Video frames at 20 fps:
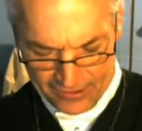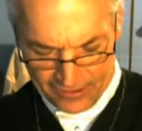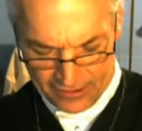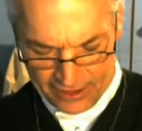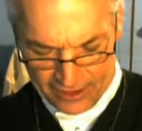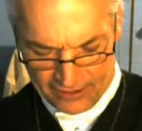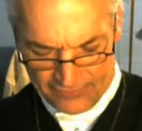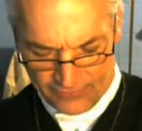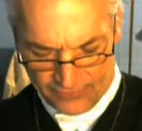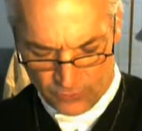
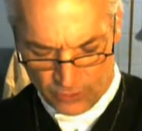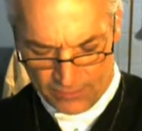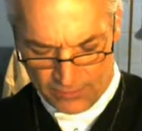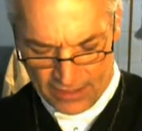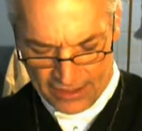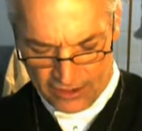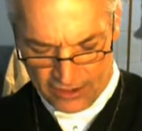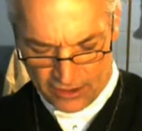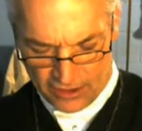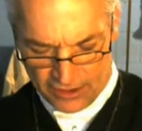Therefore
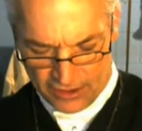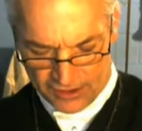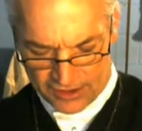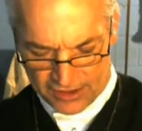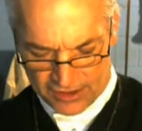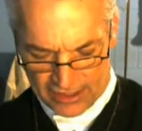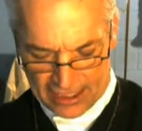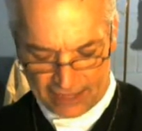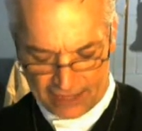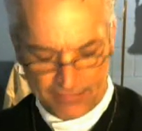my heart is
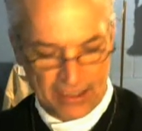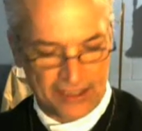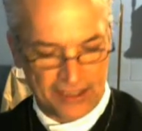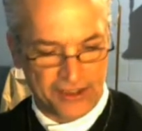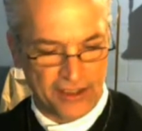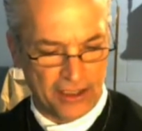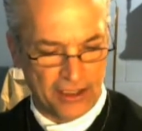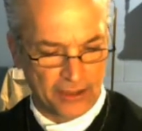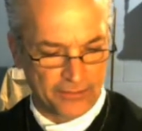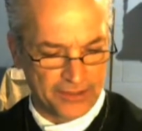glad, my
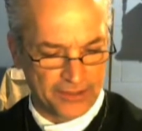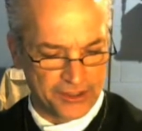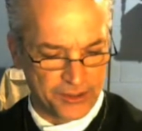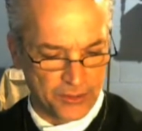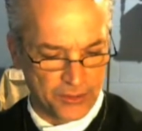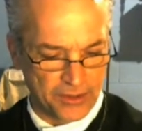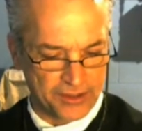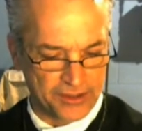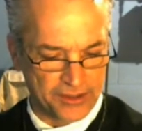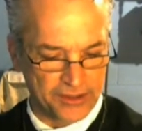tongue
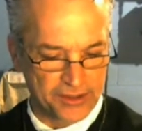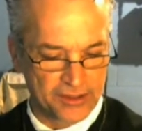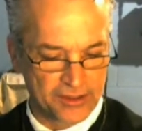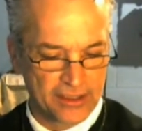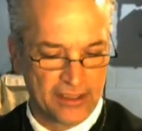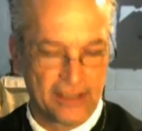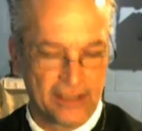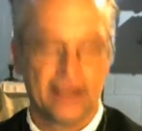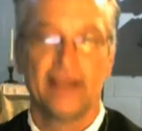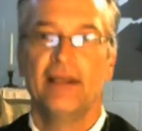
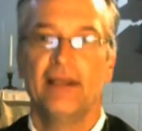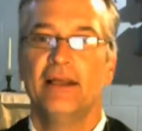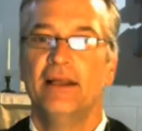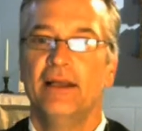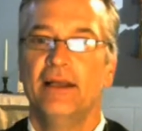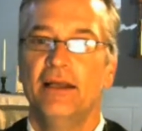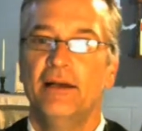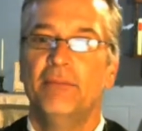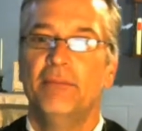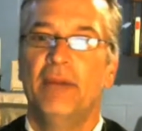rejoices.
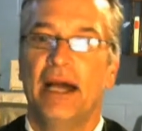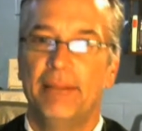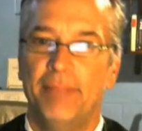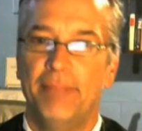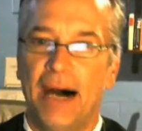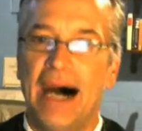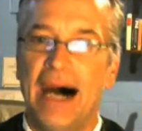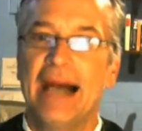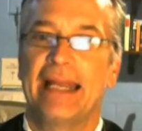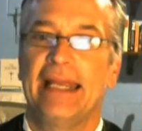My
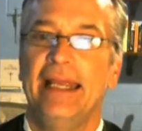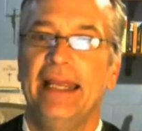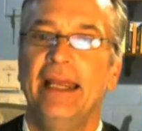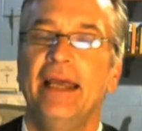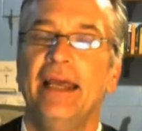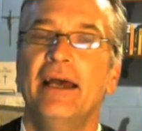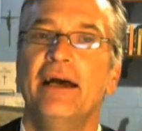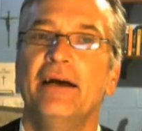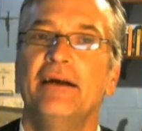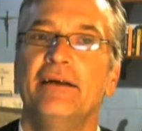body,"
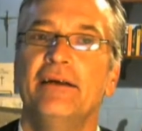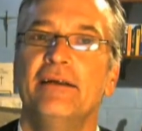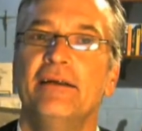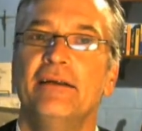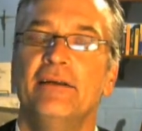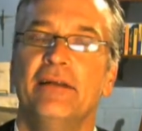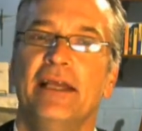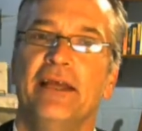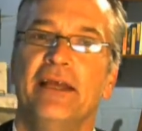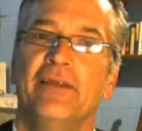
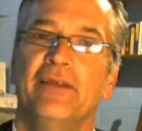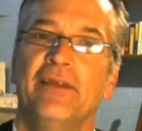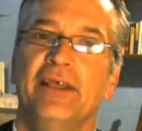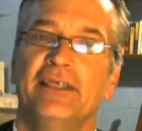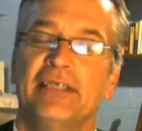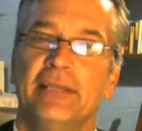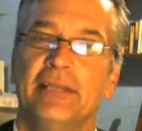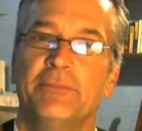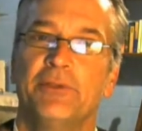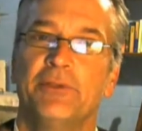in the
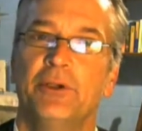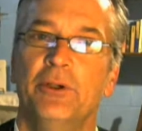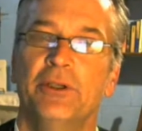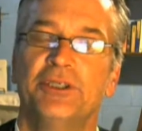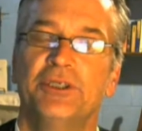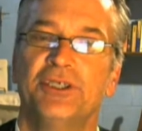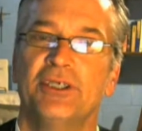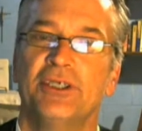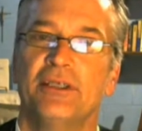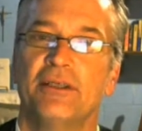
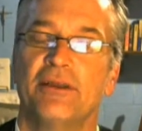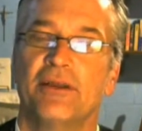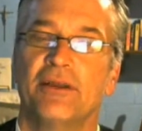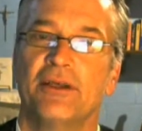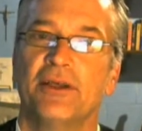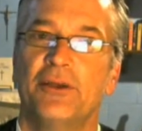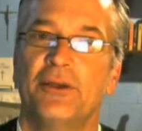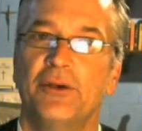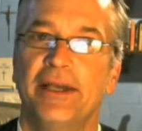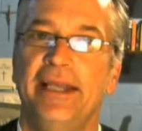Septuagint, the
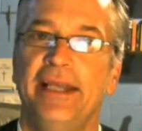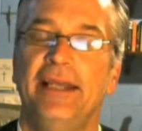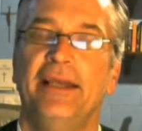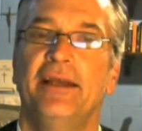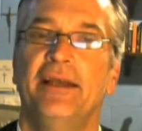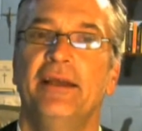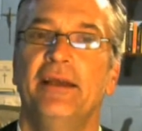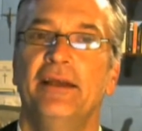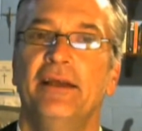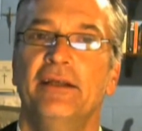
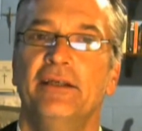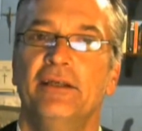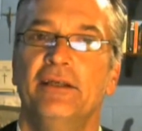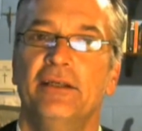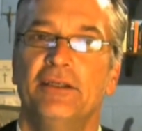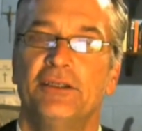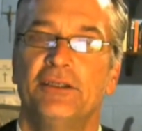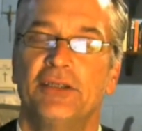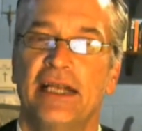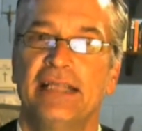Greek
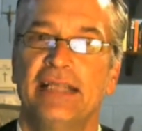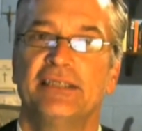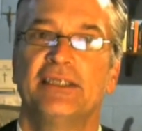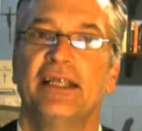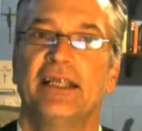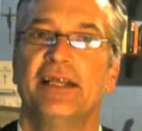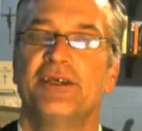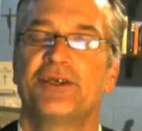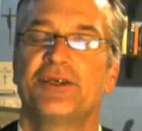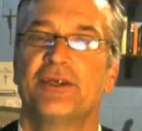
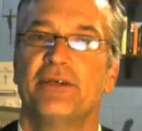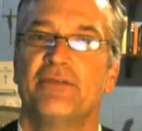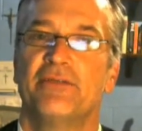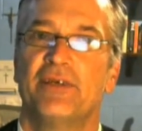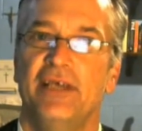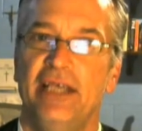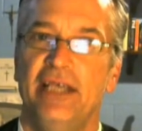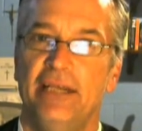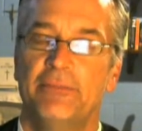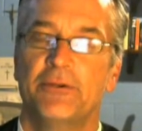translation of the
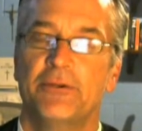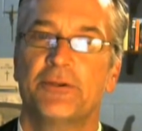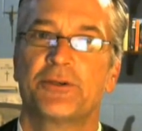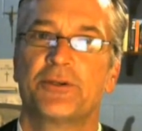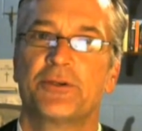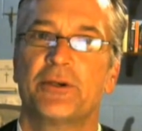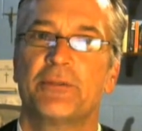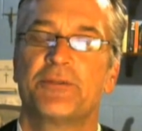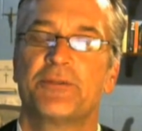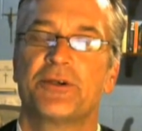Hebrew
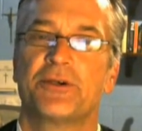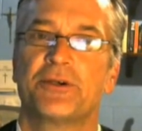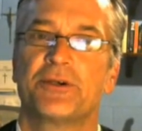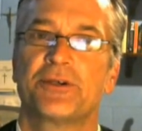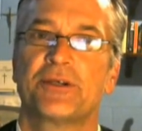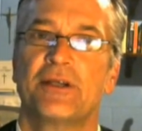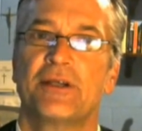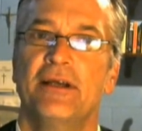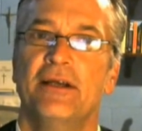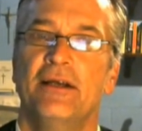
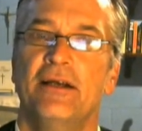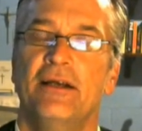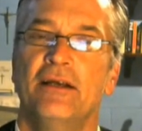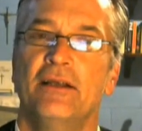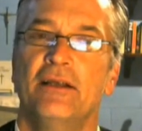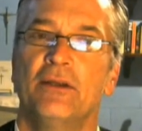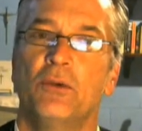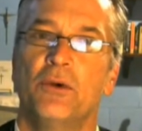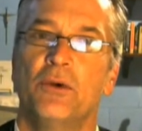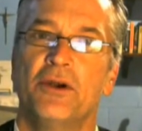scriptures,
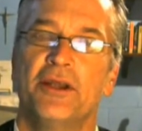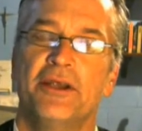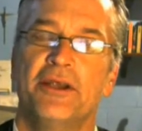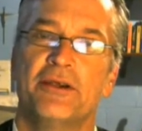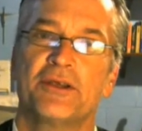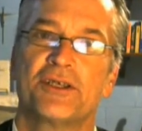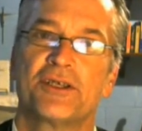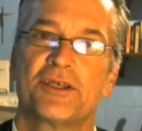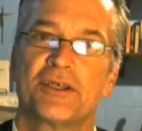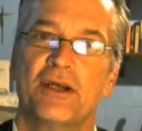the word here
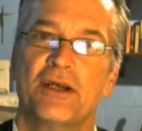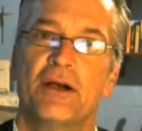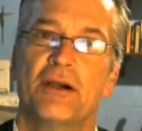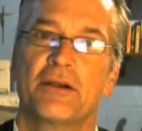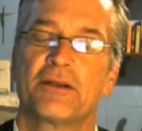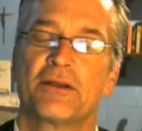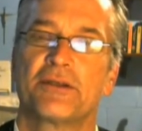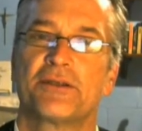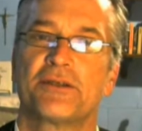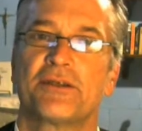is
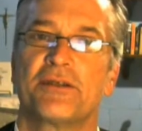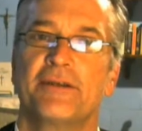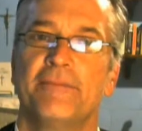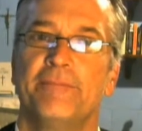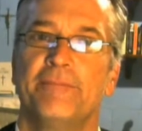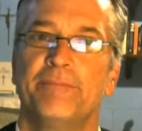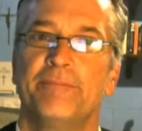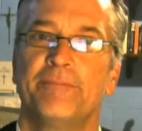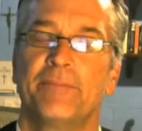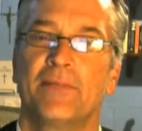sarx,
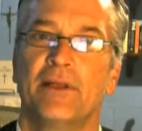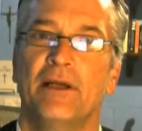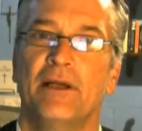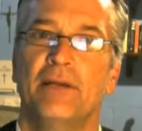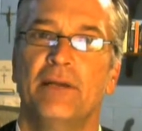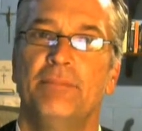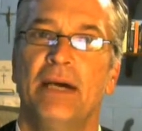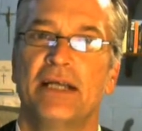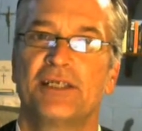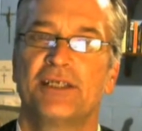
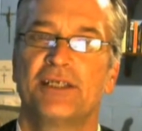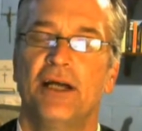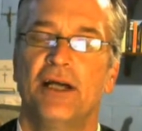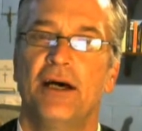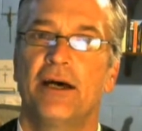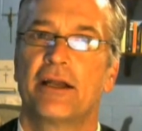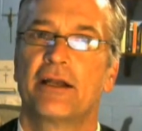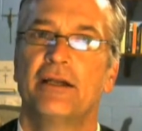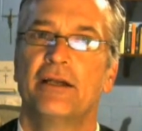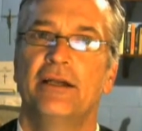
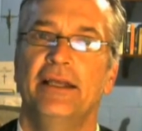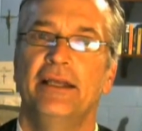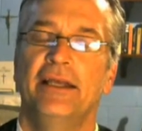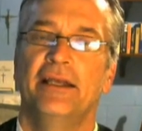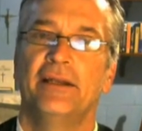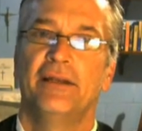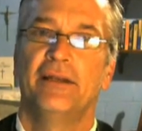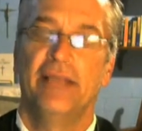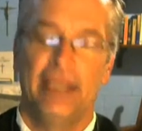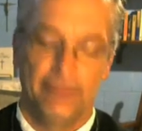basar
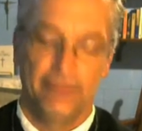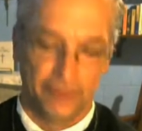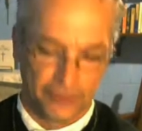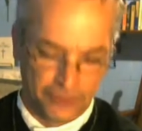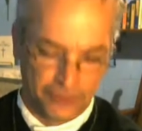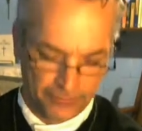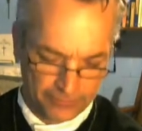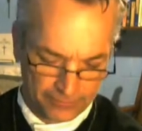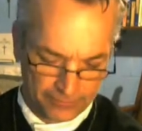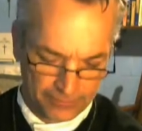in
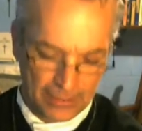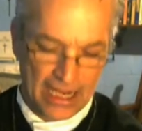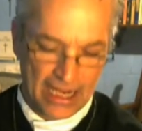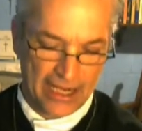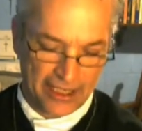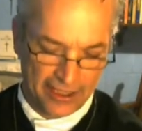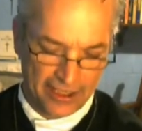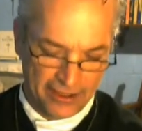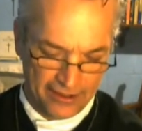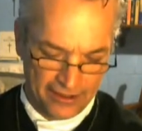Hebrew,
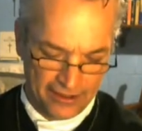body,